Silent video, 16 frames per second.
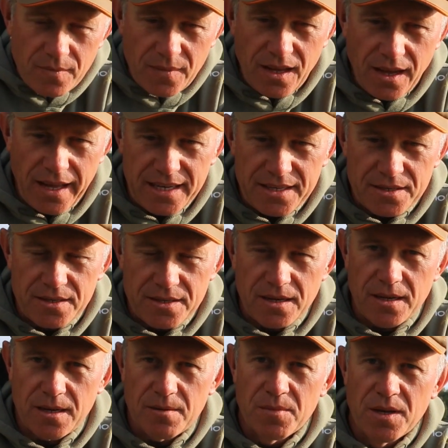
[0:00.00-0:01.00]
and
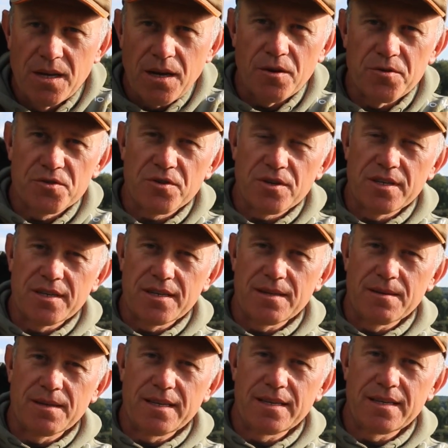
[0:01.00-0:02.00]
I was trying to
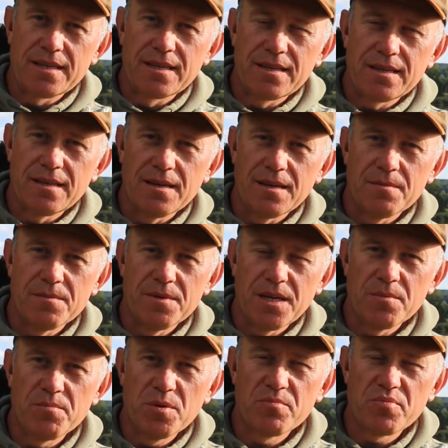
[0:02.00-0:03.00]
you
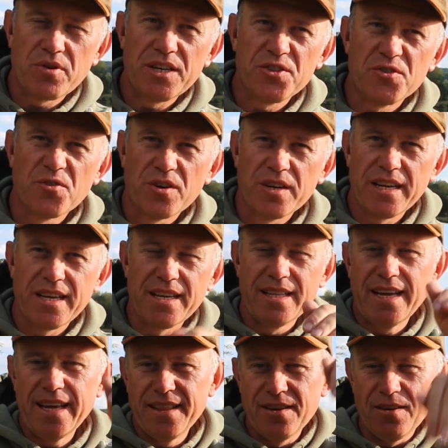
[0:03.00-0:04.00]
know, put pressure on it and
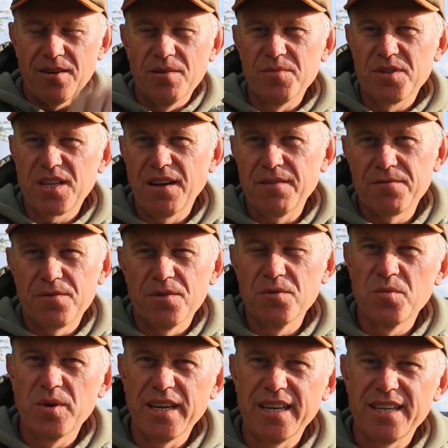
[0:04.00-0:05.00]
that, and the line was cutting through the
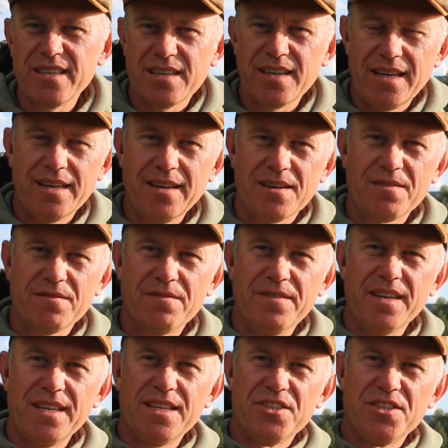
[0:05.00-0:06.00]
weed, and I could
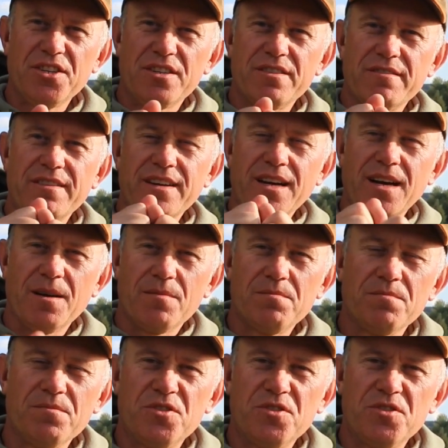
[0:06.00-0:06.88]
feel it judging up,